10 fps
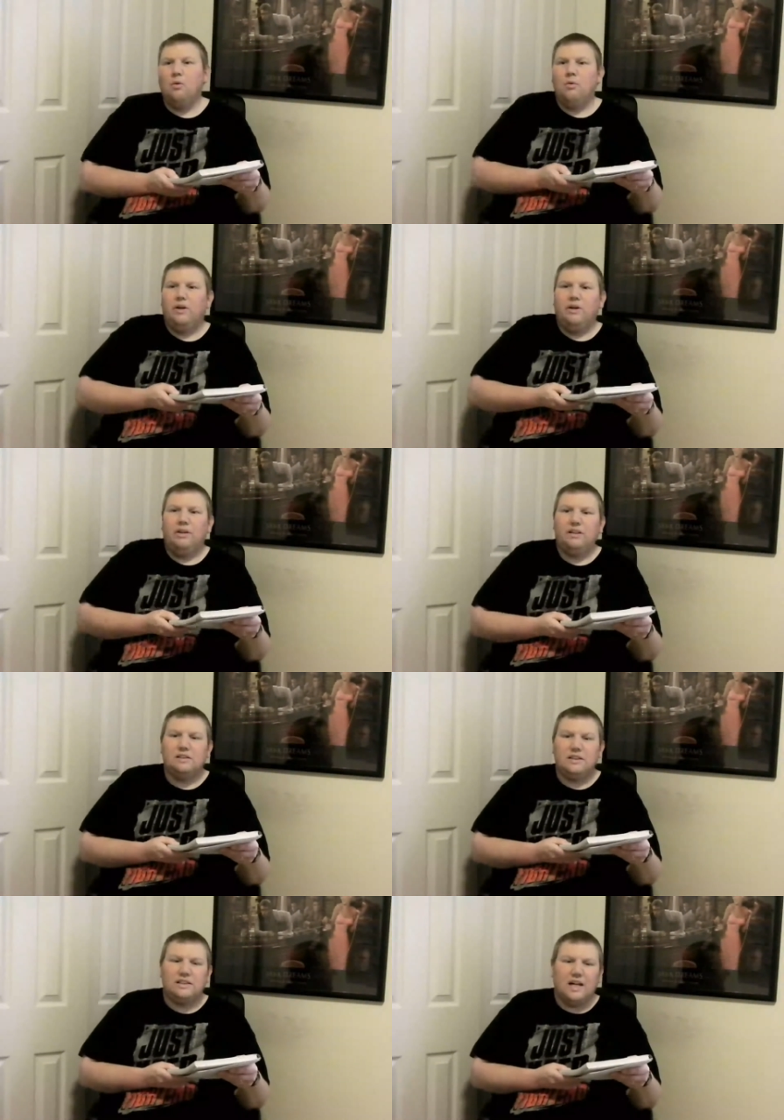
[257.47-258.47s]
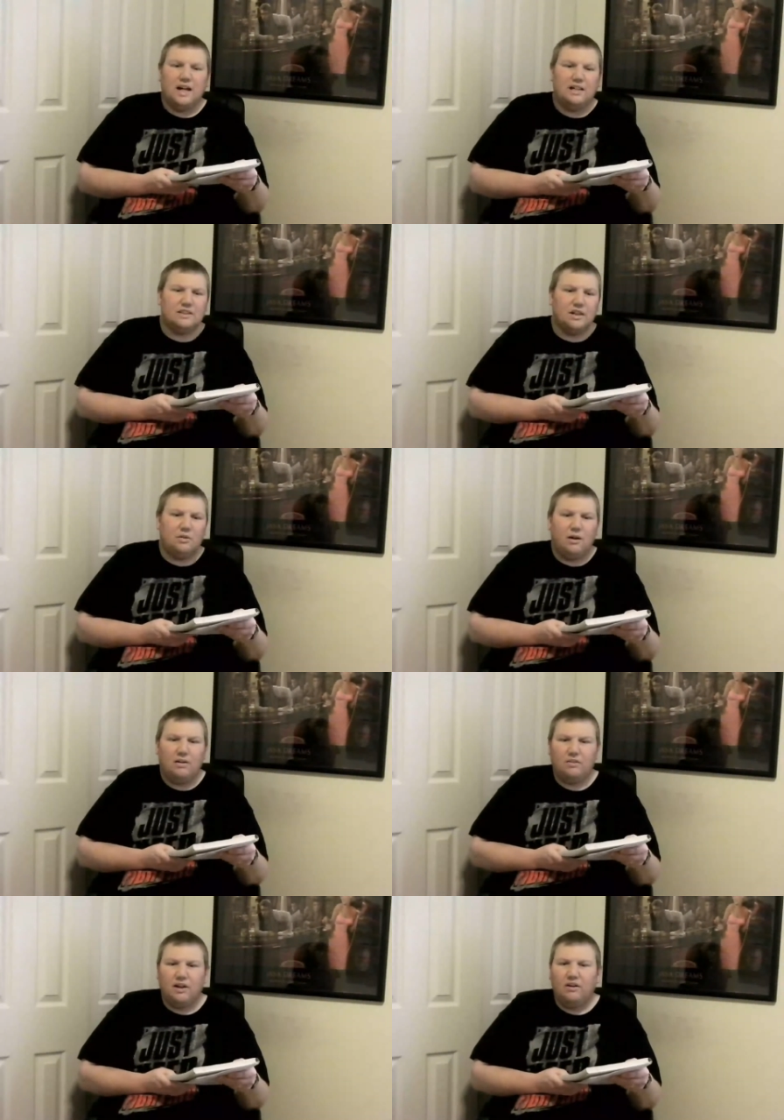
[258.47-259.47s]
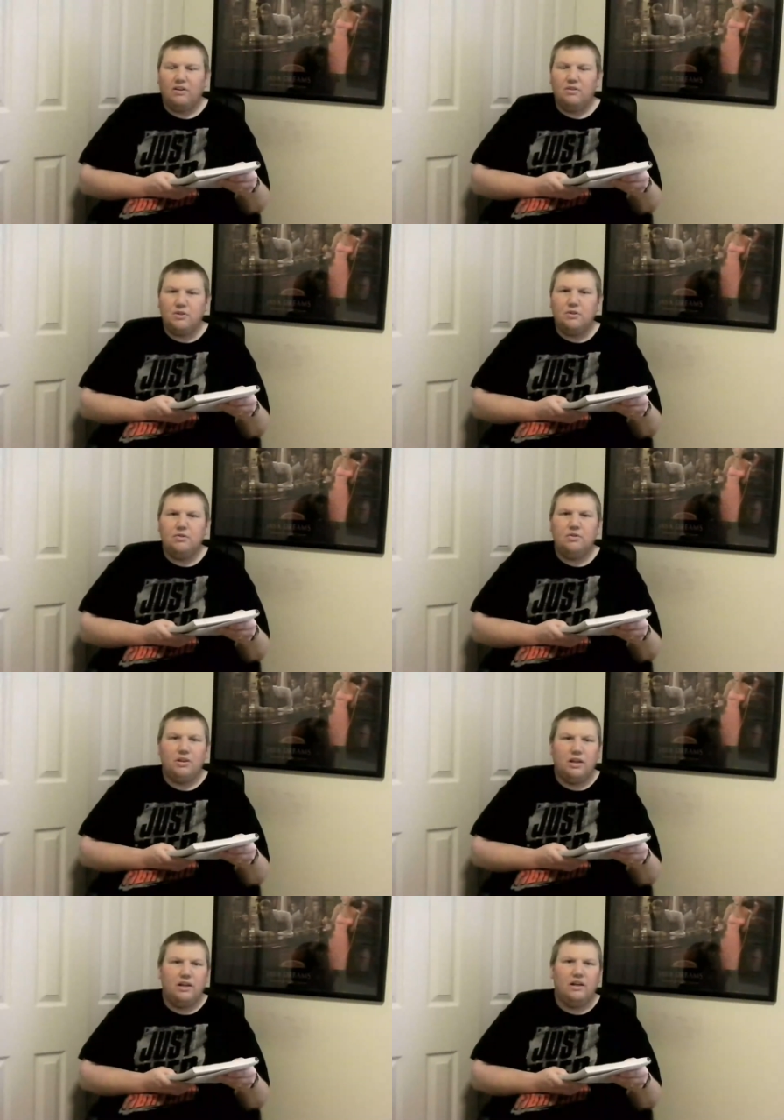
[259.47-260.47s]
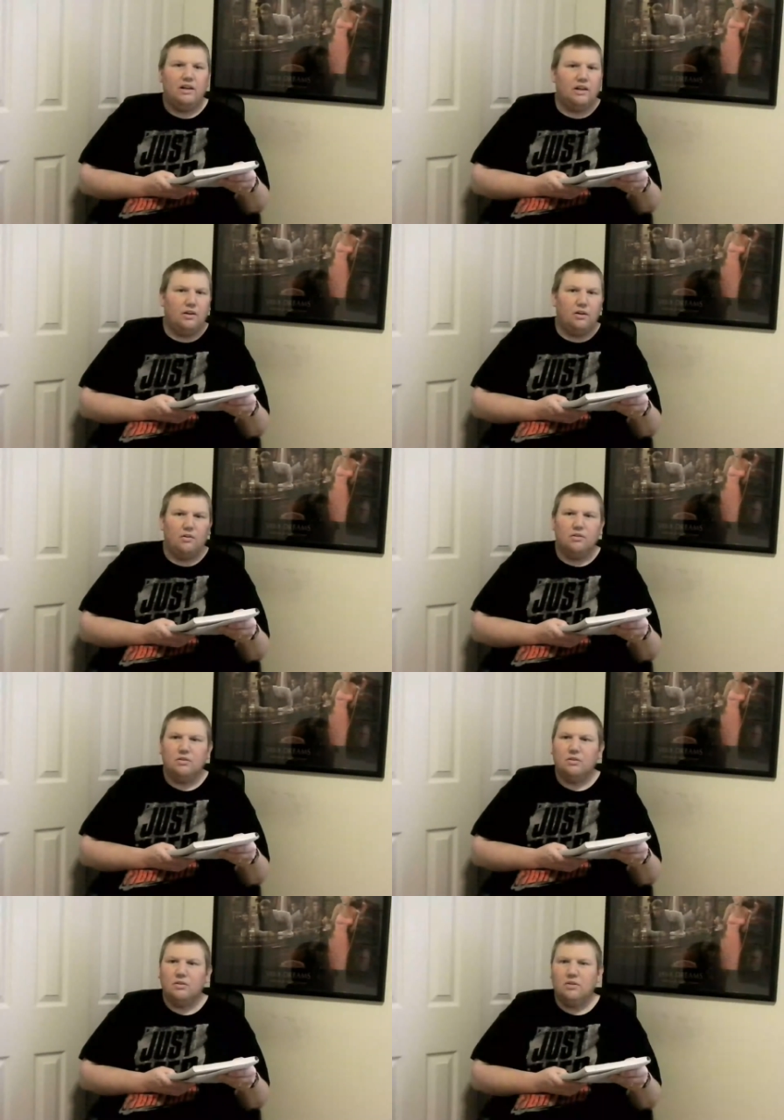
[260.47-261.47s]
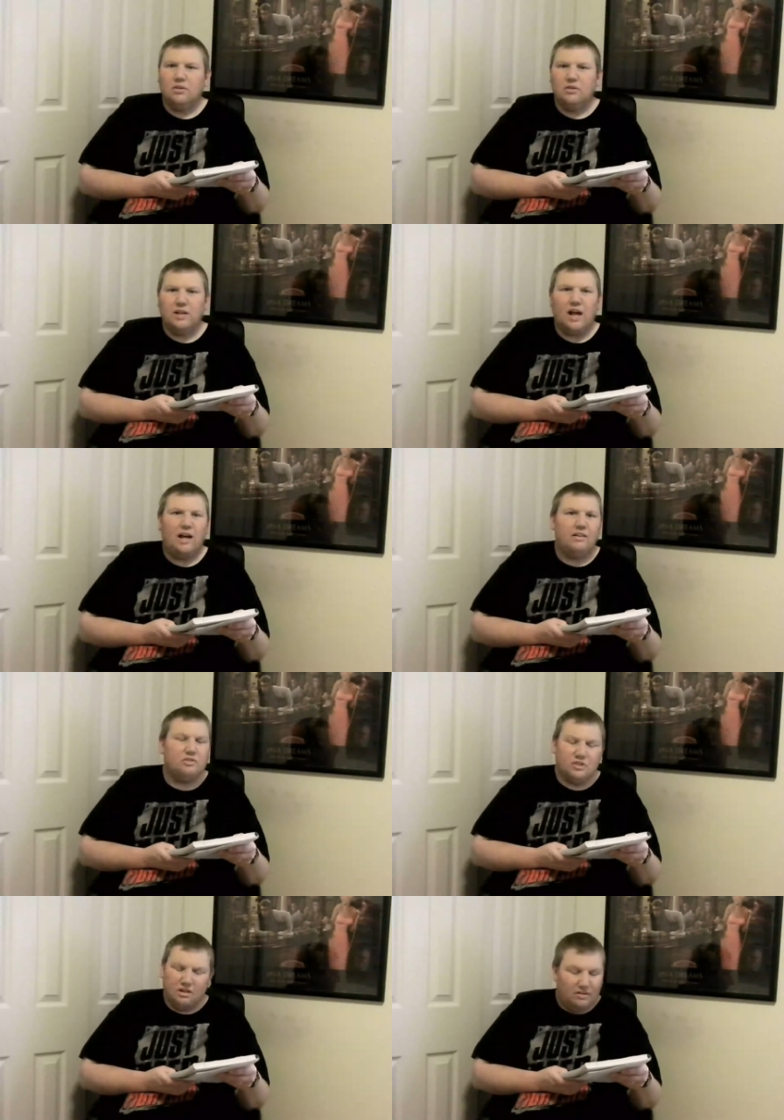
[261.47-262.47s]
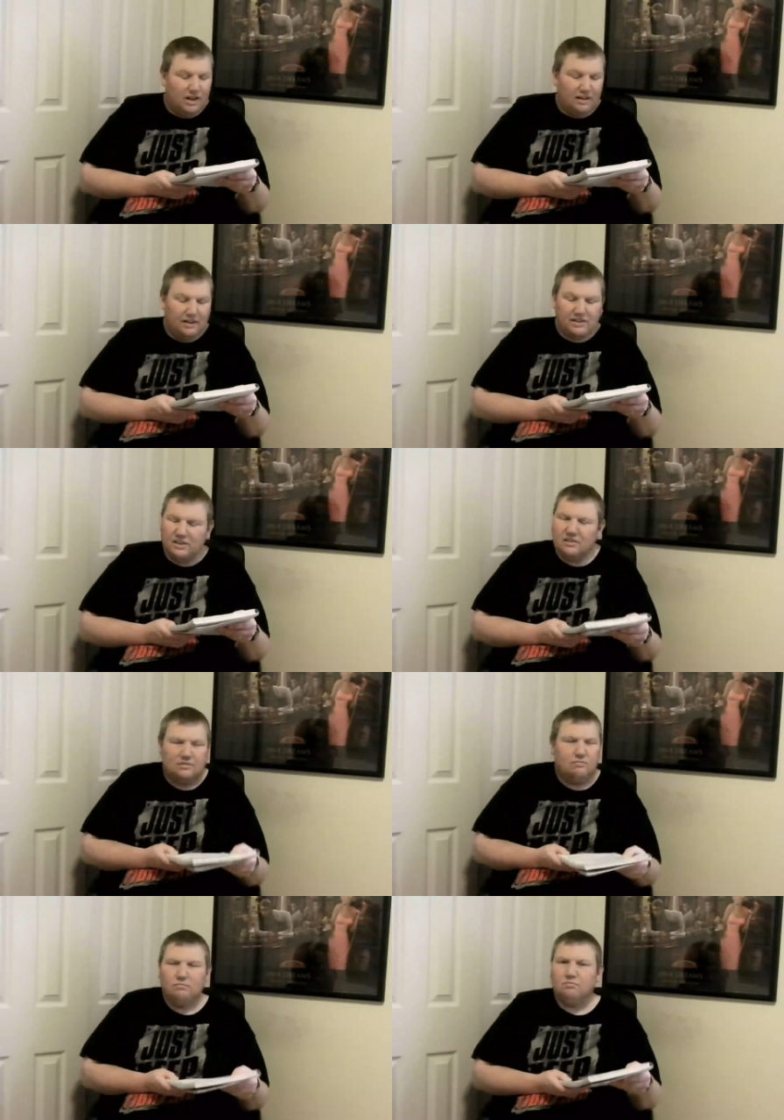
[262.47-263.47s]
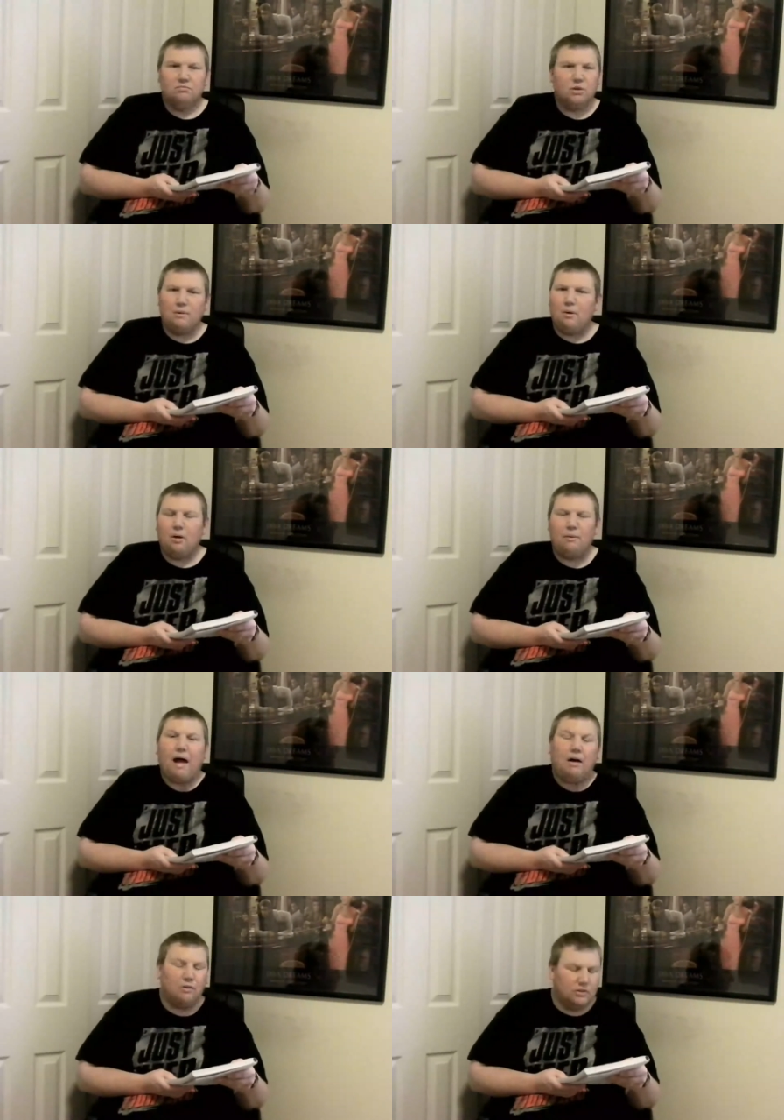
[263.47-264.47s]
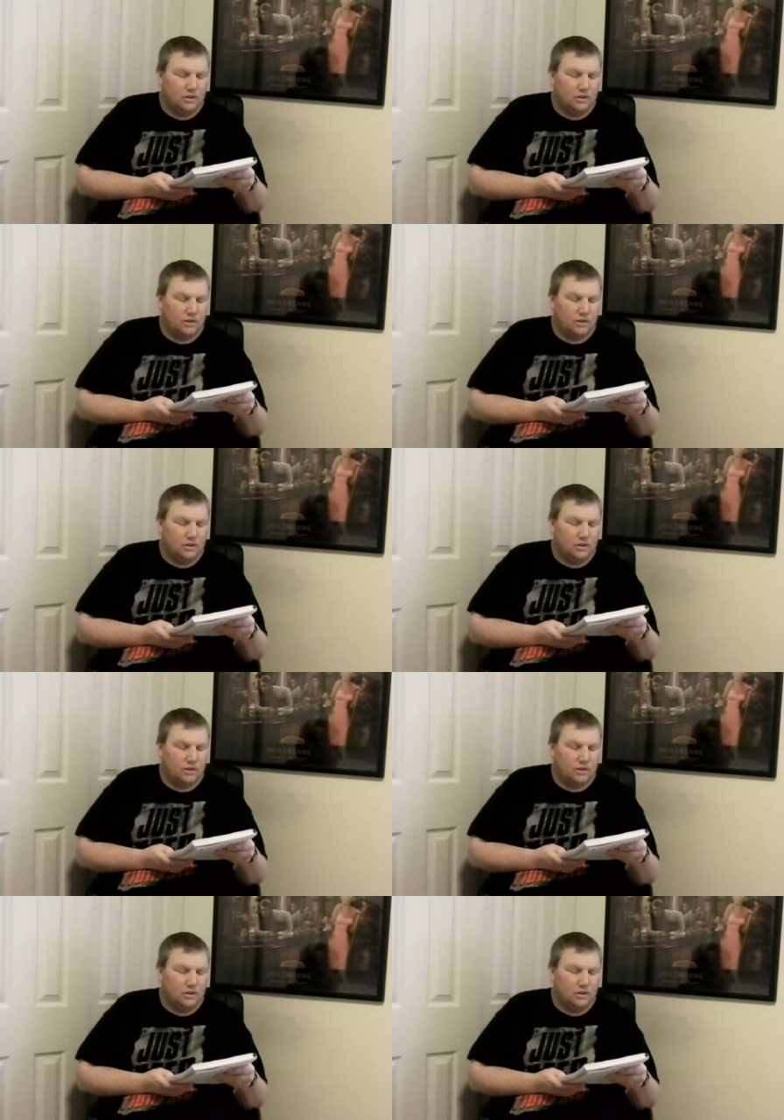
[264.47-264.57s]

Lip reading: you know, these guys go out there and do the, you know, dives and all that. That's just what I'm all about.